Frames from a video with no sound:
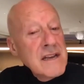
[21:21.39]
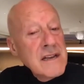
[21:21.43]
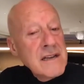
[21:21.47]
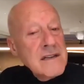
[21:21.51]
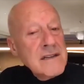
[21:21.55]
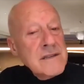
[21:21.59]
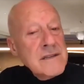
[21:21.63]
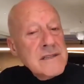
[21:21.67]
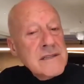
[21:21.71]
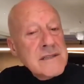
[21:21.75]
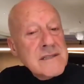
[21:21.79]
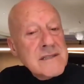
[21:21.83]

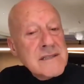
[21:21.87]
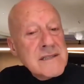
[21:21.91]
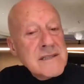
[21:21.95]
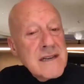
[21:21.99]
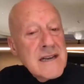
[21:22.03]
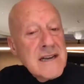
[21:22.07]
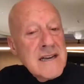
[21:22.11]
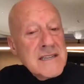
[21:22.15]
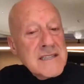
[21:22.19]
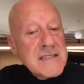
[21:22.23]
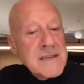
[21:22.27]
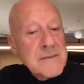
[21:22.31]

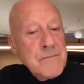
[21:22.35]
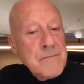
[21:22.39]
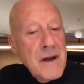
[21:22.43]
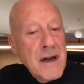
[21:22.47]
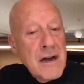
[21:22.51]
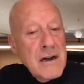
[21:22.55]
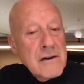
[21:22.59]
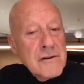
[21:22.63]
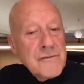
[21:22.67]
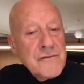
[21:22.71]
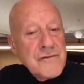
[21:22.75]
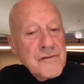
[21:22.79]
is a
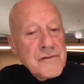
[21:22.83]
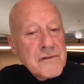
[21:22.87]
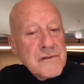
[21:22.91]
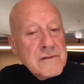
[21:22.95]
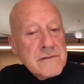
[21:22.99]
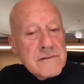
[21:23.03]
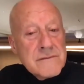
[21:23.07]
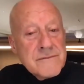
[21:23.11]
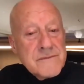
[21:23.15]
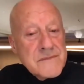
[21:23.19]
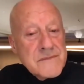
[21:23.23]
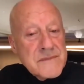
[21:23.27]

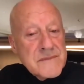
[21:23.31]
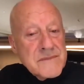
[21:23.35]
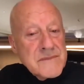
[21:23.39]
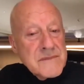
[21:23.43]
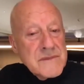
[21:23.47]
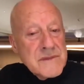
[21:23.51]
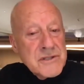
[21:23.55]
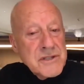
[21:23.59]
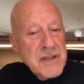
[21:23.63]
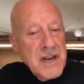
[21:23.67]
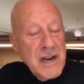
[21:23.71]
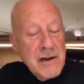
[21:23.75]
powerful
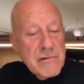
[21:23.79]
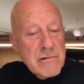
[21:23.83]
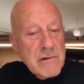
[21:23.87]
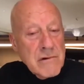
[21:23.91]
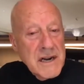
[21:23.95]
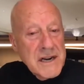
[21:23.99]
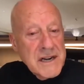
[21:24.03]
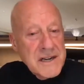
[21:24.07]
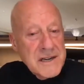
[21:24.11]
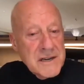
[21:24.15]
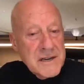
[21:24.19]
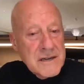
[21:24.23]

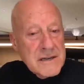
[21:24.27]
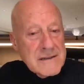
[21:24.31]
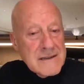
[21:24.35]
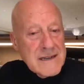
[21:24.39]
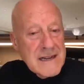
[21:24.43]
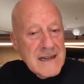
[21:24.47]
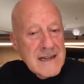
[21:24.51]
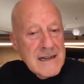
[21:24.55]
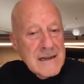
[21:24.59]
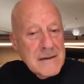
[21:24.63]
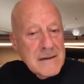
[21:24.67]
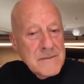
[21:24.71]
generator.
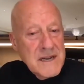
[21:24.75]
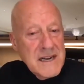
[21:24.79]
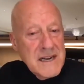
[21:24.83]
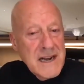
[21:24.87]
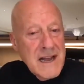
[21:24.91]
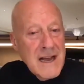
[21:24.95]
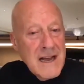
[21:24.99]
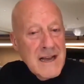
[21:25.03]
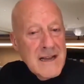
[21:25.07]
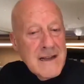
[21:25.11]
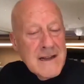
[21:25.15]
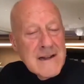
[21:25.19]
I mean,
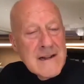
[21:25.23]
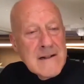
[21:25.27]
